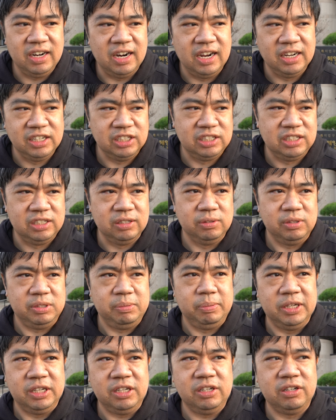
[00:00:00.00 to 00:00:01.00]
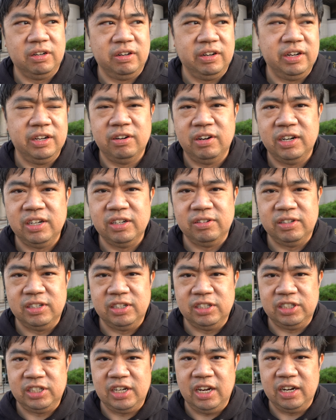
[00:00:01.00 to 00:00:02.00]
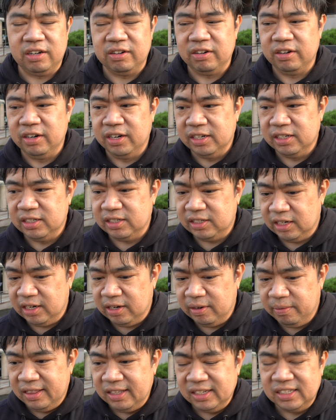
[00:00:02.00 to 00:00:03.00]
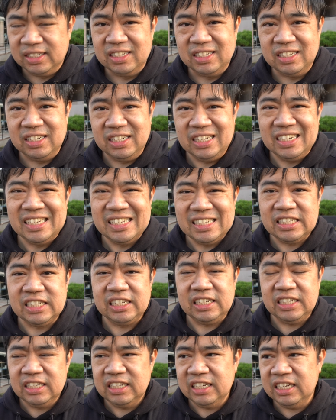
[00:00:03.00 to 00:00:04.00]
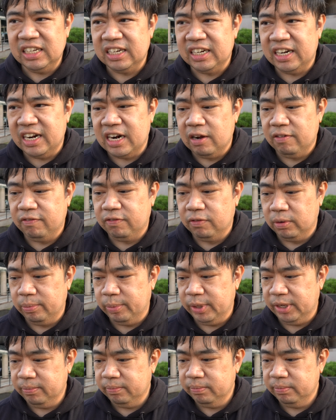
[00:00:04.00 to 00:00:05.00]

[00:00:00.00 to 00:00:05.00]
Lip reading: I just don't speak Korean, or I don't understand Korean, so this is an easy in and out for me.